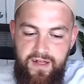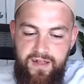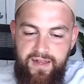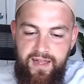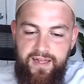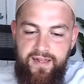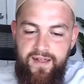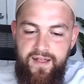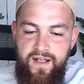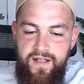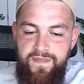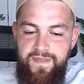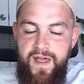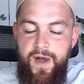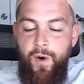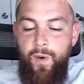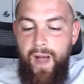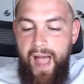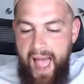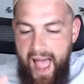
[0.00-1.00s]
Like they
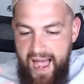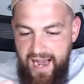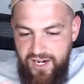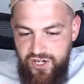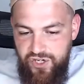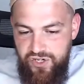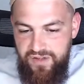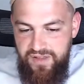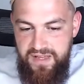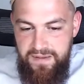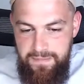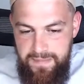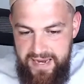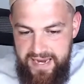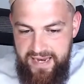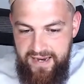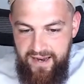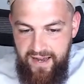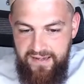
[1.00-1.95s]
don't actually mean